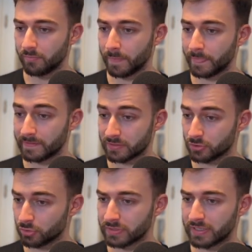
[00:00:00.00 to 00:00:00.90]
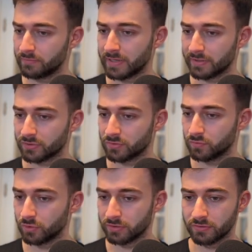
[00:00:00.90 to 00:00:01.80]
This is all done in Microsoft
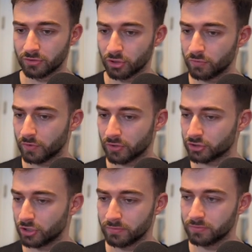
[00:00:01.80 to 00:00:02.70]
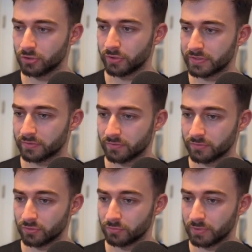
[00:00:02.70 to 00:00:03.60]
Word. No Photoshop, no external
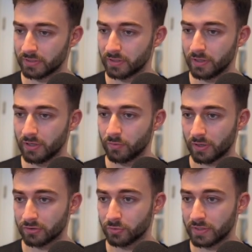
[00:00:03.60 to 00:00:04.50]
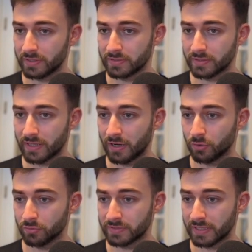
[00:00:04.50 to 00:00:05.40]
tool. But what I'll do is
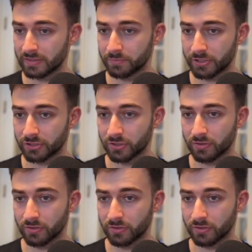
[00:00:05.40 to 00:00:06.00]
I'll select the picture